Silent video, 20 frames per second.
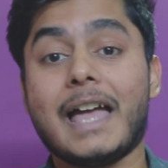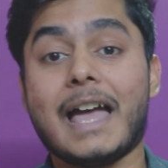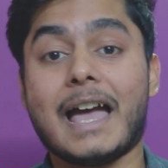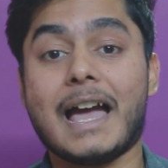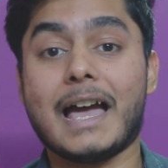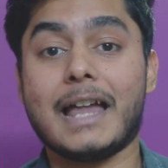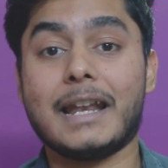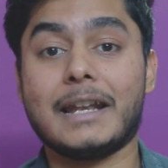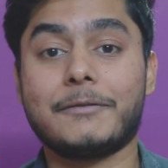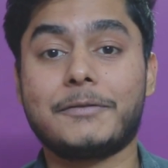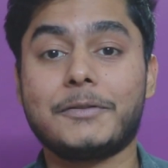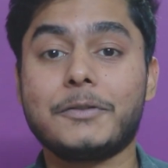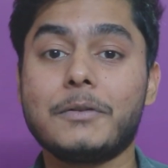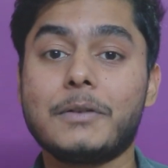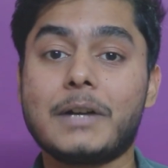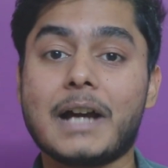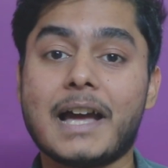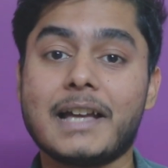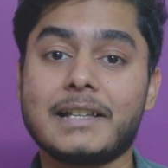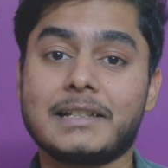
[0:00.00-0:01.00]
and if you
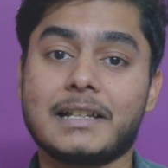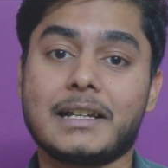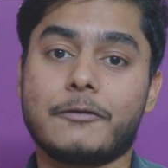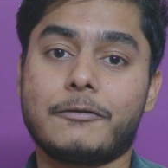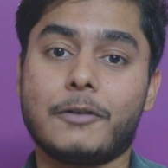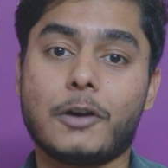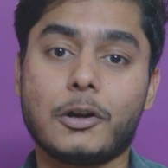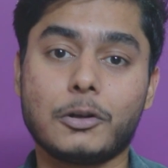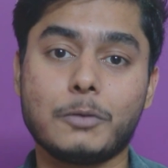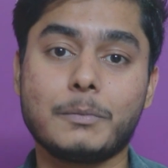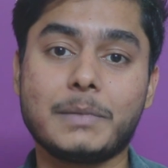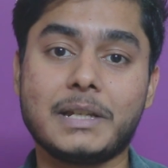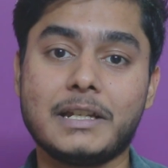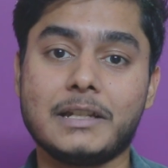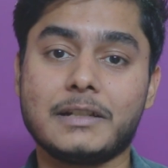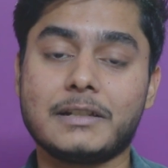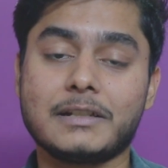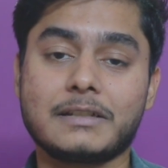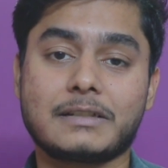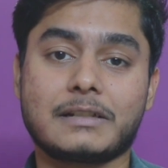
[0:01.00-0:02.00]
guys follow me
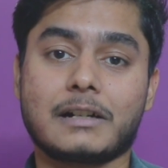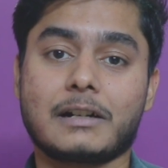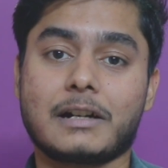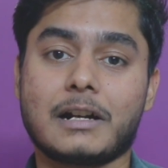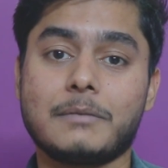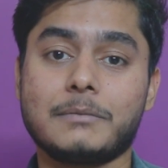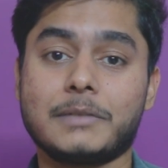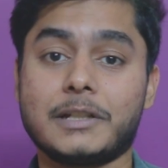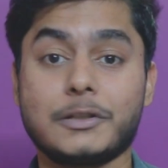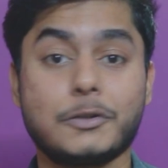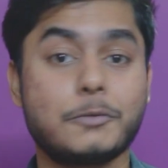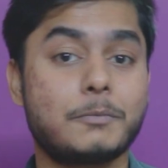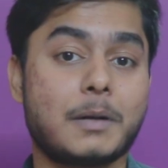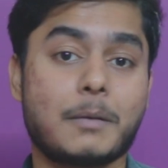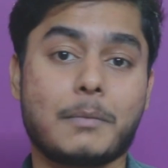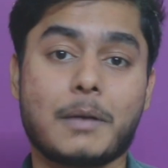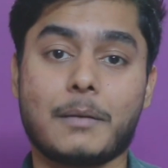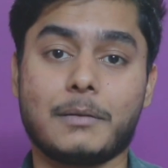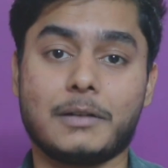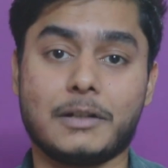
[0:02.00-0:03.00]
in Instagram then you
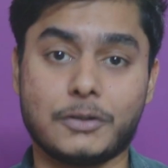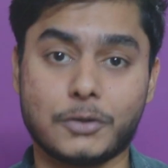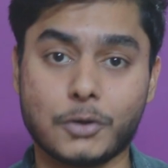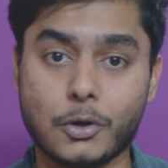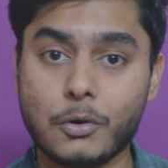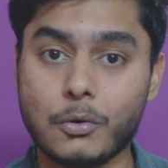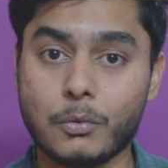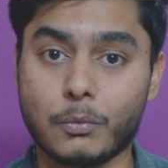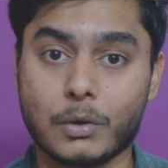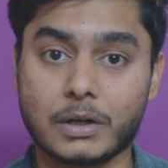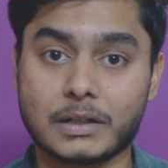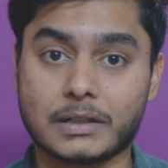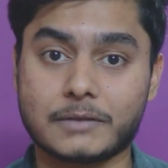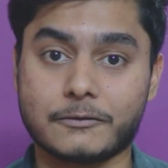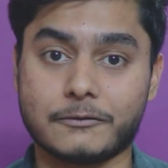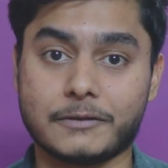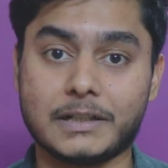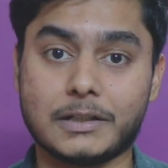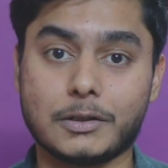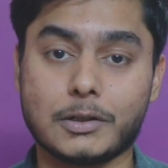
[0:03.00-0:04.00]
probably know what
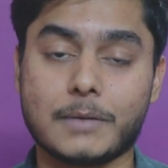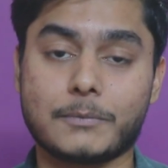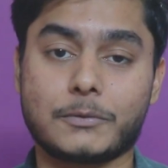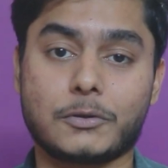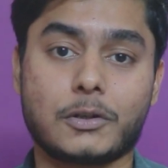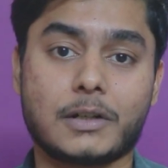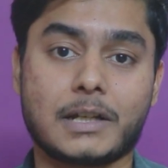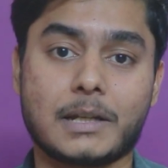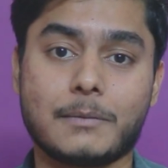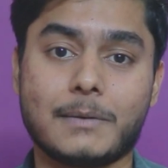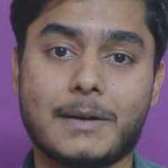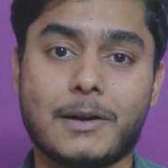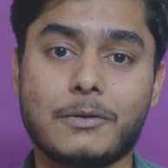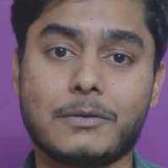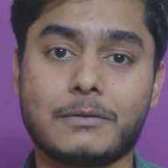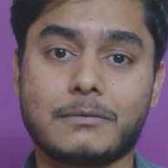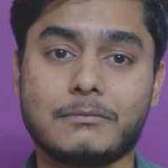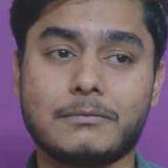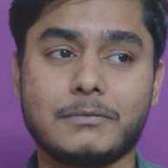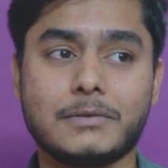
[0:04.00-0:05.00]
video I'm talking
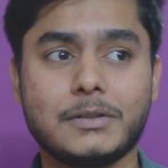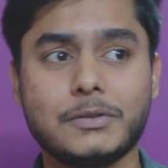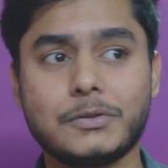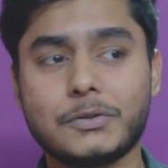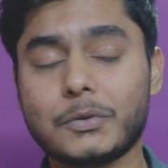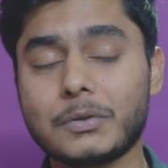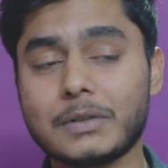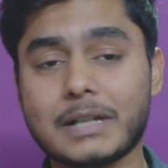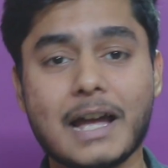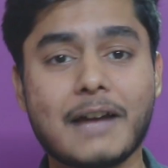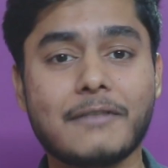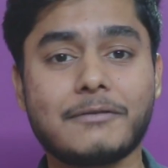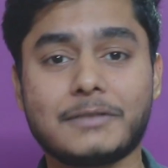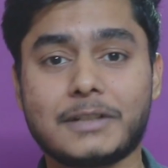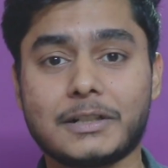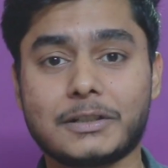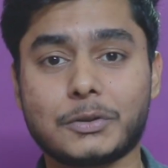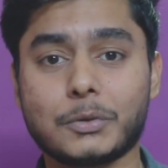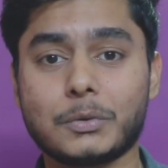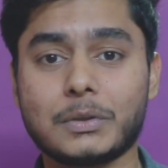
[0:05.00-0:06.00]
about you don't have
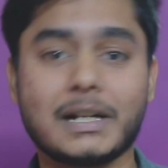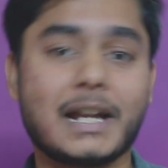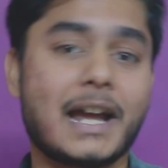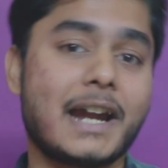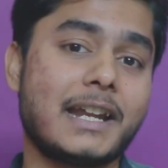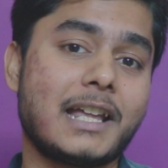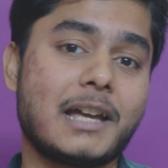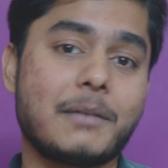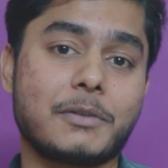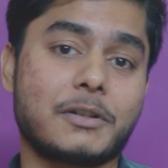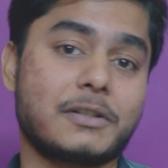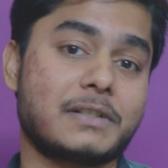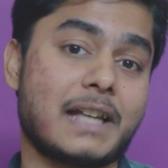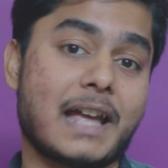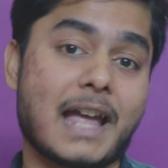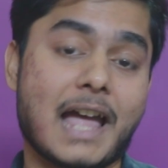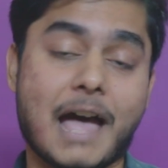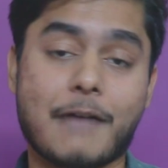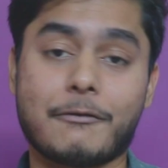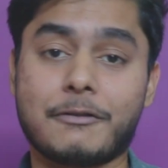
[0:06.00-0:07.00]
the total idea because I
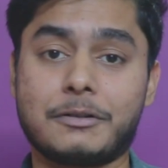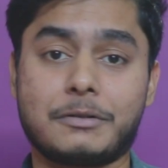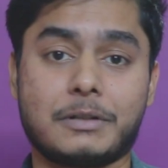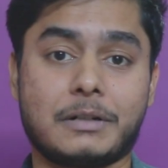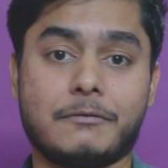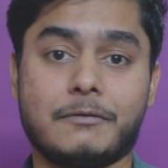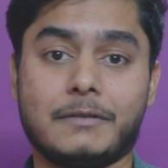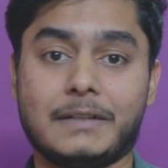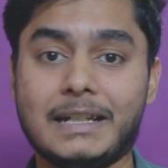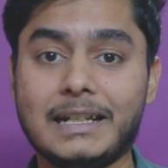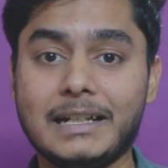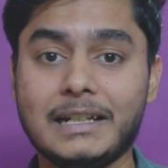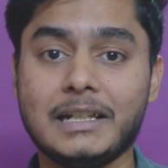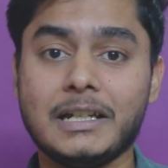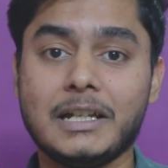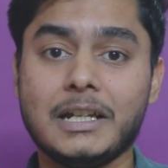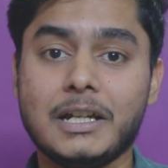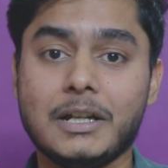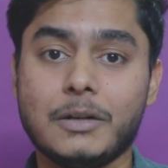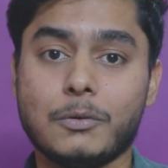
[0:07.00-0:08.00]
haven't revealed
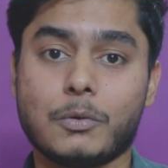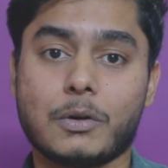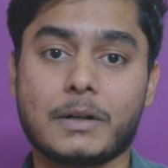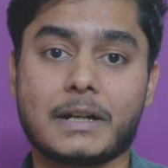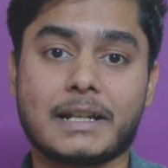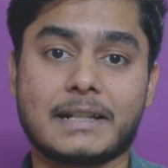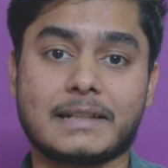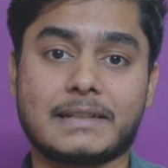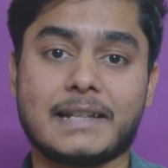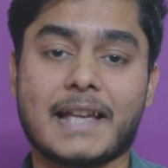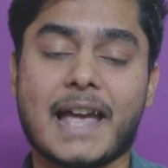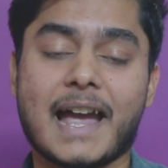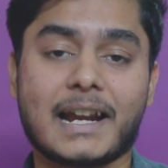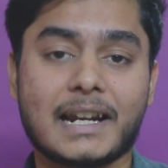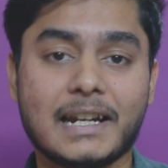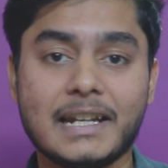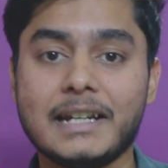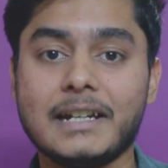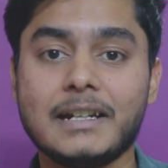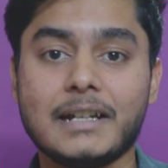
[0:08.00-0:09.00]
what
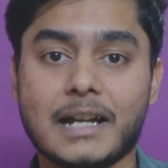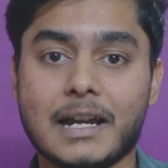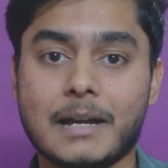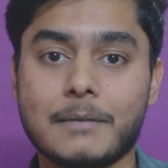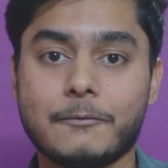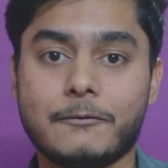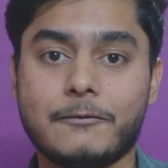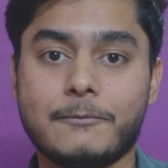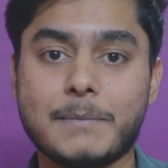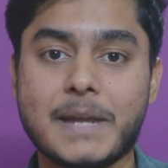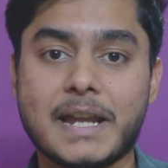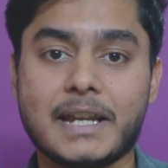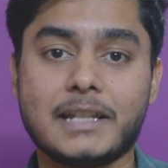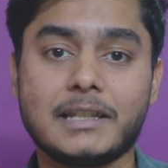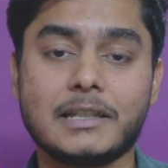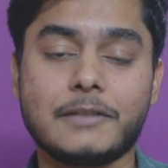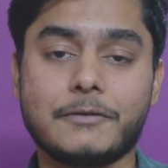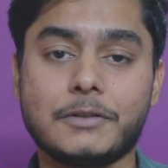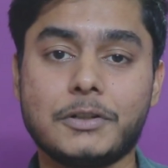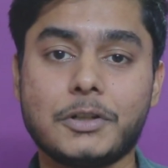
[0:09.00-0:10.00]
exactly I'm
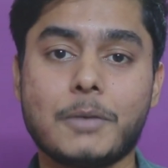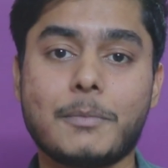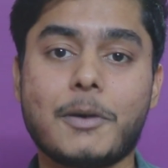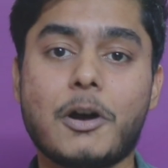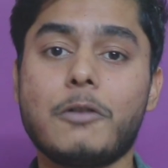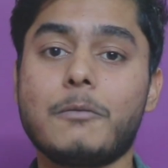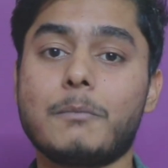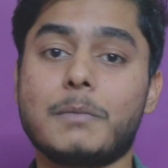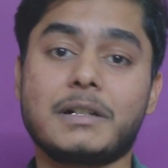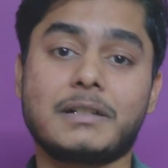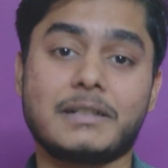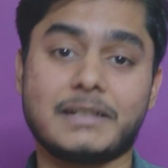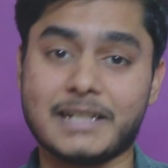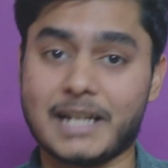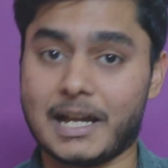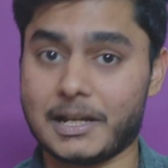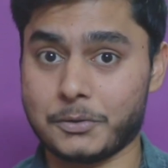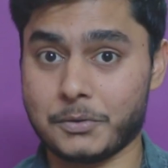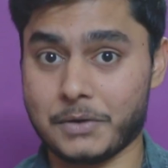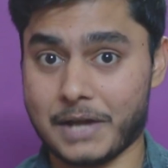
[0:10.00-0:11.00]
making the video about but
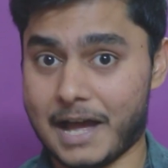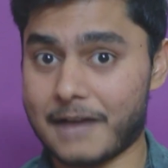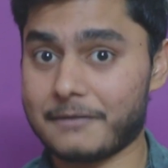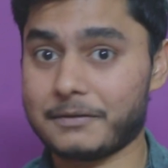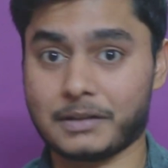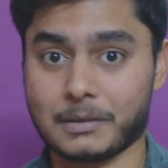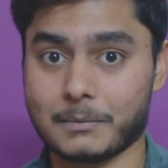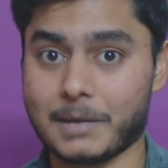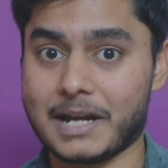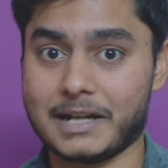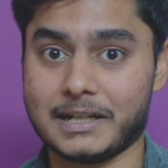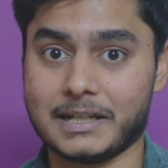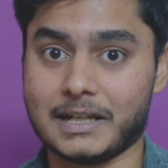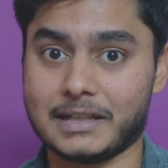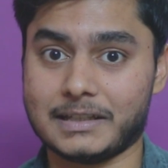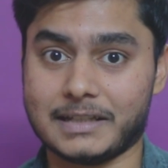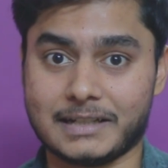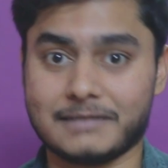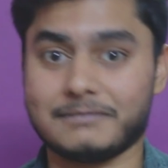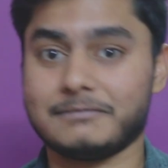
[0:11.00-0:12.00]
yeah you have some idea
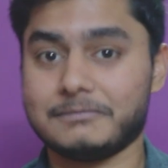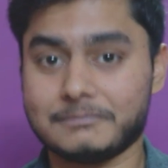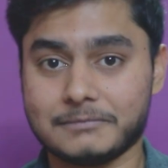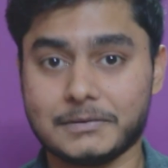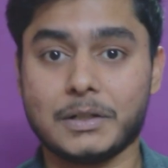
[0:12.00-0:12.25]
that